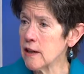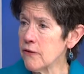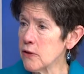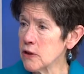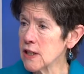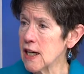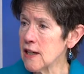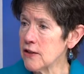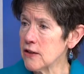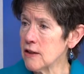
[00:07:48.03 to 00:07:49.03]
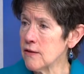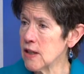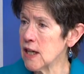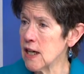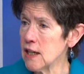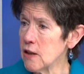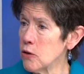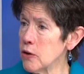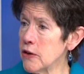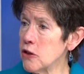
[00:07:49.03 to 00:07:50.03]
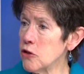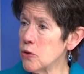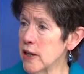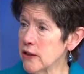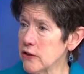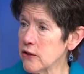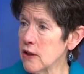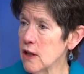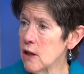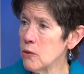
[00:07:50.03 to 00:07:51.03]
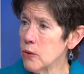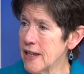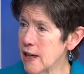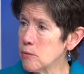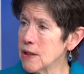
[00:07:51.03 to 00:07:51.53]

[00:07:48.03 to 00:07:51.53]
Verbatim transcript: a first case in V A or the U S, we had